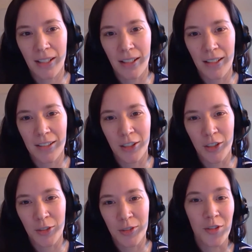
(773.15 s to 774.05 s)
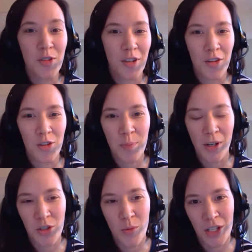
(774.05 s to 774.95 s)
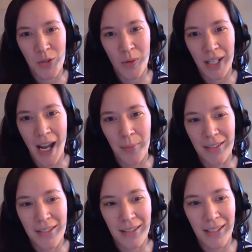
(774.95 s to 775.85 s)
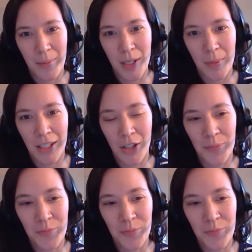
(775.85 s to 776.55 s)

another spring 2020 happens in the upcoming year?